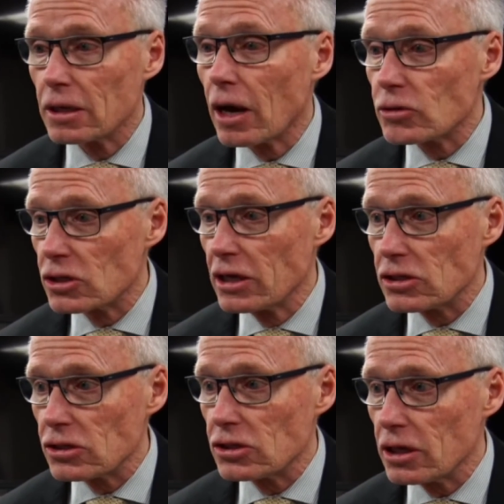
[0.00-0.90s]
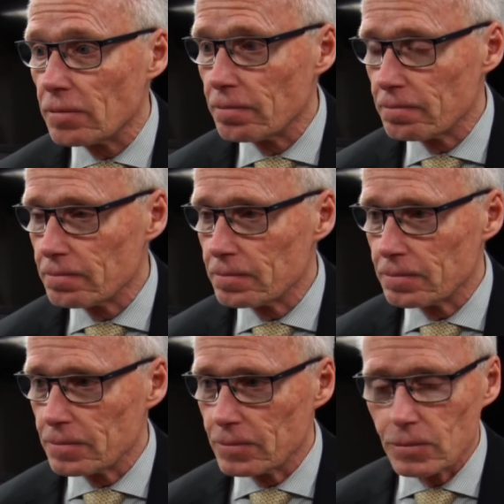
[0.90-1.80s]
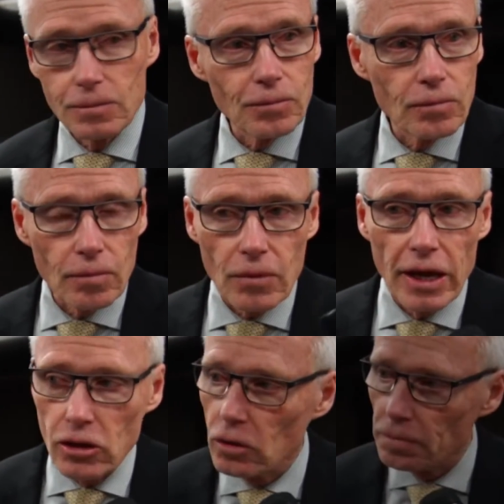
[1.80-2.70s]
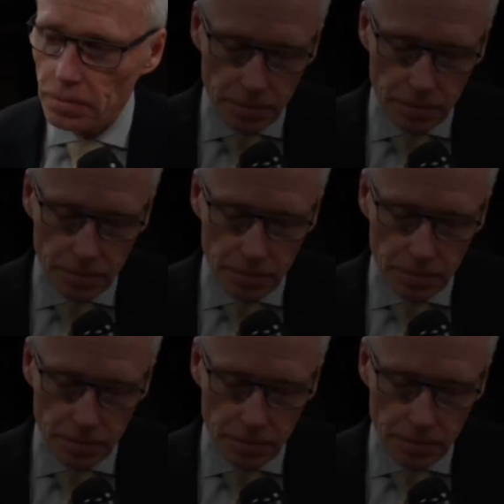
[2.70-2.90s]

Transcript: that was nice to see. Thank you, Coach. Thank you. Thank you.